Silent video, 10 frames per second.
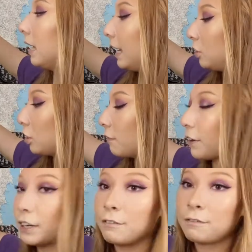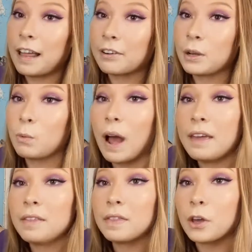It's just a very flattering
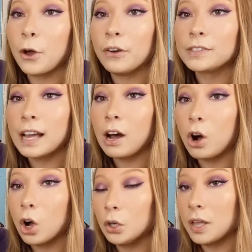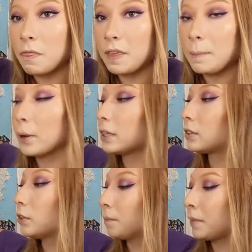way that the curves are on the
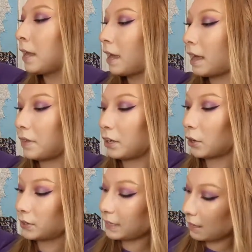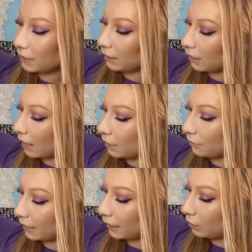bodysuit. And then it goes down in kind of
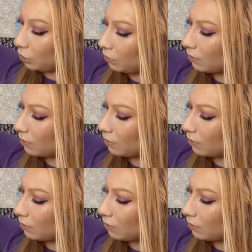like a